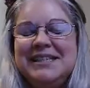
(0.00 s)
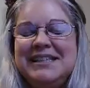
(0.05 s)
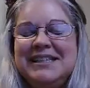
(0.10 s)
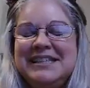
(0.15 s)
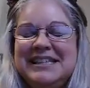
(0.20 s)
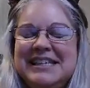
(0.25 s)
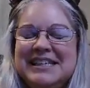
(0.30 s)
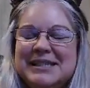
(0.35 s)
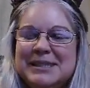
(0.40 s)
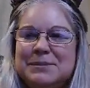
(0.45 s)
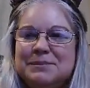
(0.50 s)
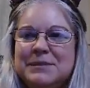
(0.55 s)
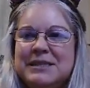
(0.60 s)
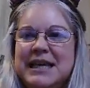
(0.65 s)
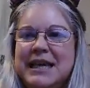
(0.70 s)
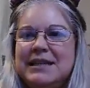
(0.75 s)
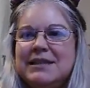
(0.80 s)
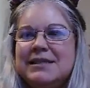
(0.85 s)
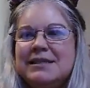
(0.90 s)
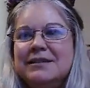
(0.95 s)
get some
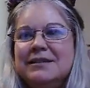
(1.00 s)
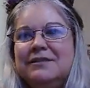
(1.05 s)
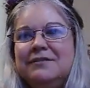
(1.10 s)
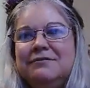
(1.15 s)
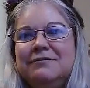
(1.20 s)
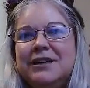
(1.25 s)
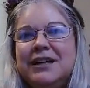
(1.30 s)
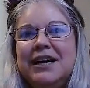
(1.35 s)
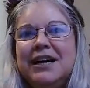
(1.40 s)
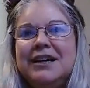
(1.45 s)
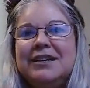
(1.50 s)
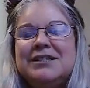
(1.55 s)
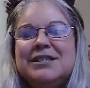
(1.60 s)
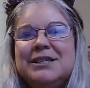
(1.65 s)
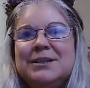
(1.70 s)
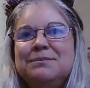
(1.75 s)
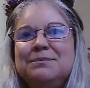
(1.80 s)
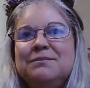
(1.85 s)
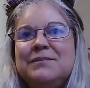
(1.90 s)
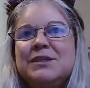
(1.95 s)
tastes of
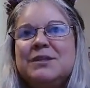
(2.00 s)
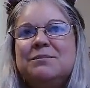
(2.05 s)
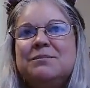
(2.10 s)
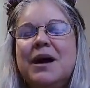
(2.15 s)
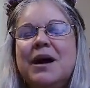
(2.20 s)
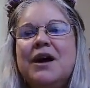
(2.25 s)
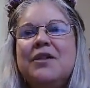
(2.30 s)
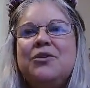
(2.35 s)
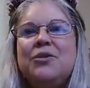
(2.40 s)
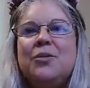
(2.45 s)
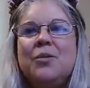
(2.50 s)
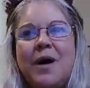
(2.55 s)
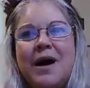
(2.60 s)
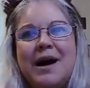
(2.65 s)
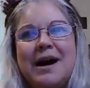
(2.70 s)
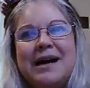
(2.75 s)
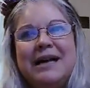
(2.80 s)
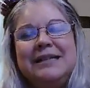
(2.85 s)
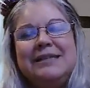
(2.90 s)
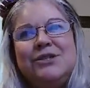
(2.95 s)
some other
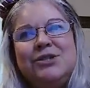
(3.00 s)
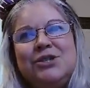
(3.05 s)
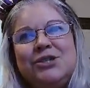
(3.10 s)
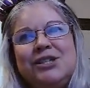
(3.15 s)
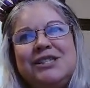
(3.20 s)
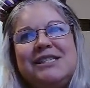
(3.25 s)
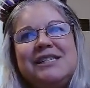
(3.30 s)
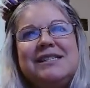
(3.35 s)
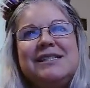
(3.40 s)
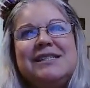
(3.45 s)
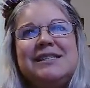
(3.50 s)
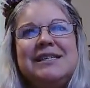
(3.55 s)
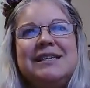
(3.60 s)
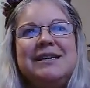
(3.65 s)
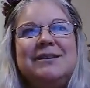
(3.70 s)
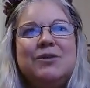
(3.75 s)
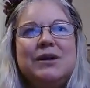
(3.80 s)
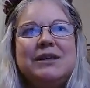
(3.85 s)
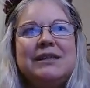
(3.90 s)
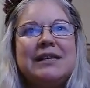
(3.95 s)
wines, just to see
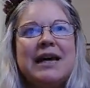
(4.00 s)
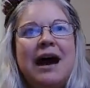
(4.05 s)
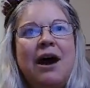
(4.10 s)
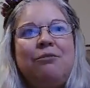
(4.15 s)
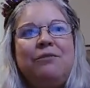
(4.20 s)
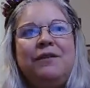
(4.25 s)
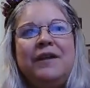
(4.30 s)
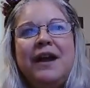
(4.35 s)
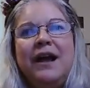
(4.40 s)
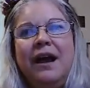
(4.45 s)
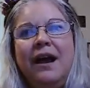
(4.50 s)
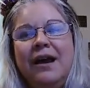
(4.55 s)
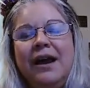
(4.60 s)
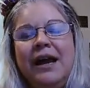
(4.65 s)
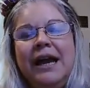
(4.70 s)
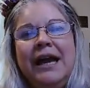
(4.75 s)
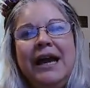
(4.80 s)
what's out there